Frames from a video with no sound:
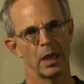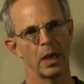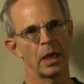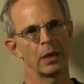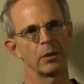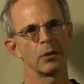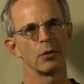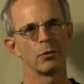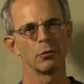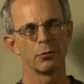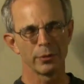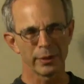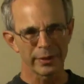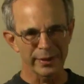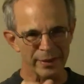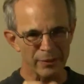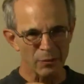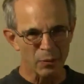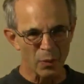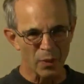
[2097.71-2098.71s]
and who
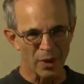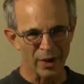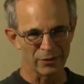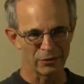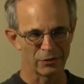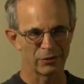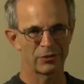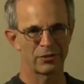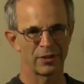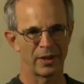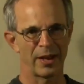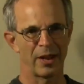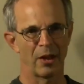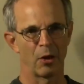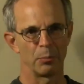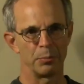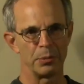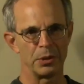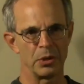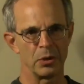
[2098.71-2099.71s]
really wants to
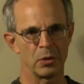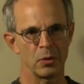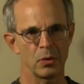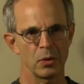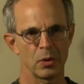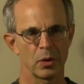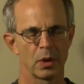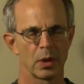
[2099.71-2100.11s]
help you,